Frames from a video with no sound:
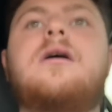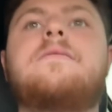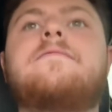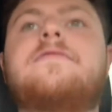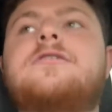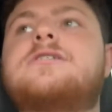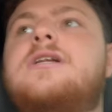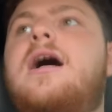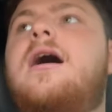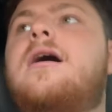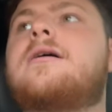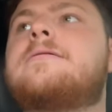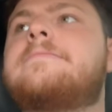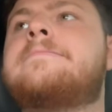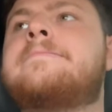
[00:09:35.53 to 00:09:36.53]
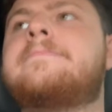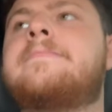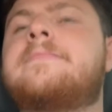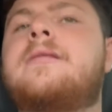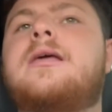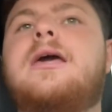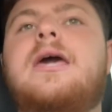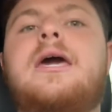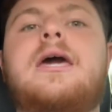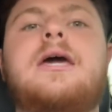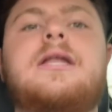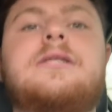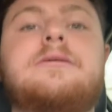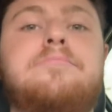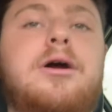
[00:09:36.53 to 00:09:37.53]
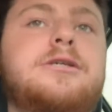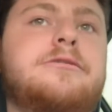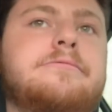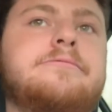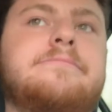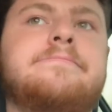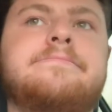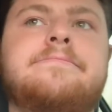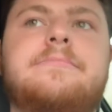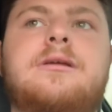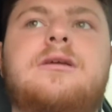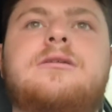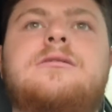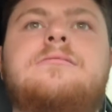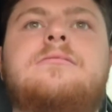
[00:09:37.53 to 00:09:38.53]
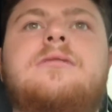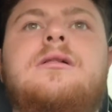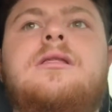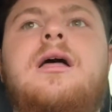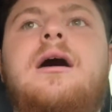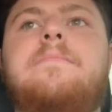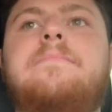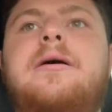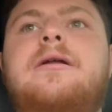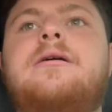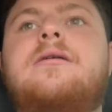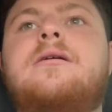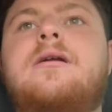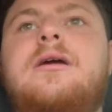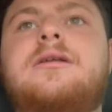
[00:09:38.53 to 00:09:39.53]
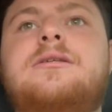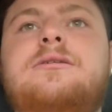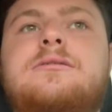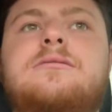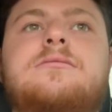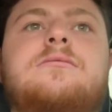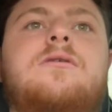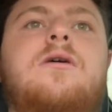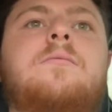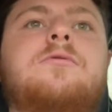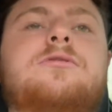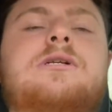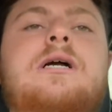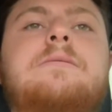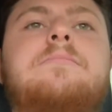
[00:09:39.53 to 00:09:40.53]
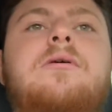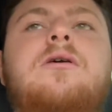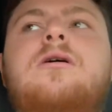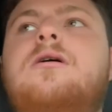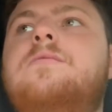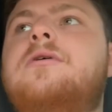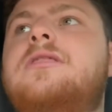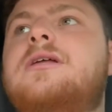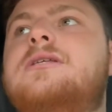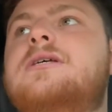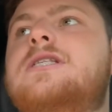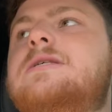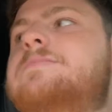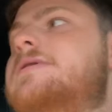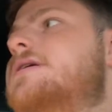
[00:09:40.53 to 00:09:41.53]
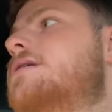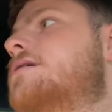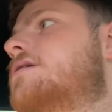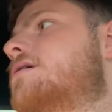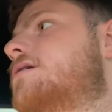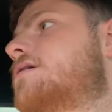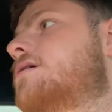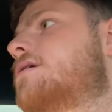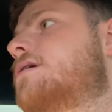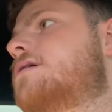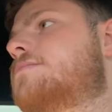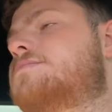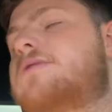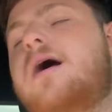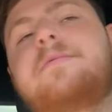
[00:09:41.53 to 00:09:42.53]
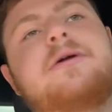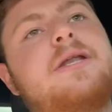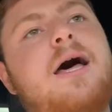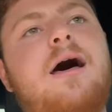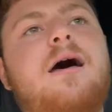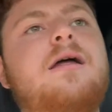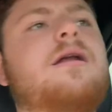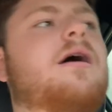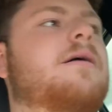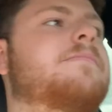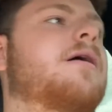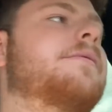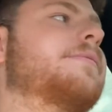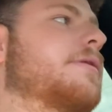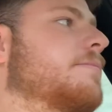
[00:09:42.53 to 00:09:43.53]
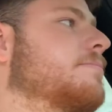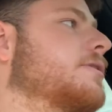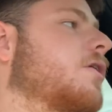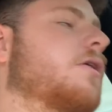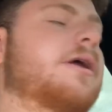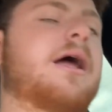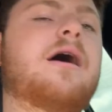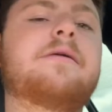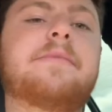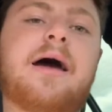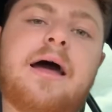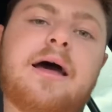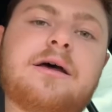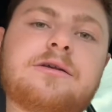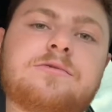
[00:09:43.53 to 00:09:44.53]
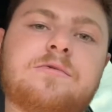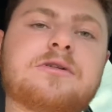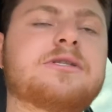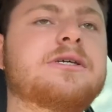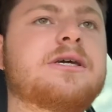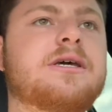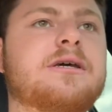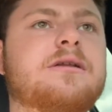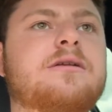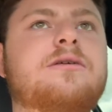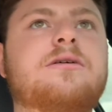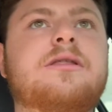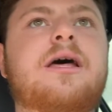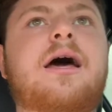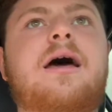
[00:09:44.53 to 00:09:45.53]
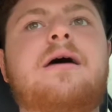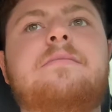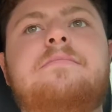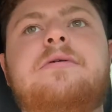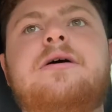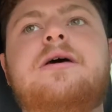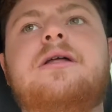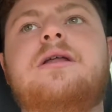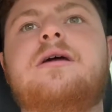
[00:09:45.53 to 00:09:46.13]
for stock, and it's impressive. It's a lot better. It's almost on par with a 10-speed. Probably not. I probably am talking out of my ass once again on that, but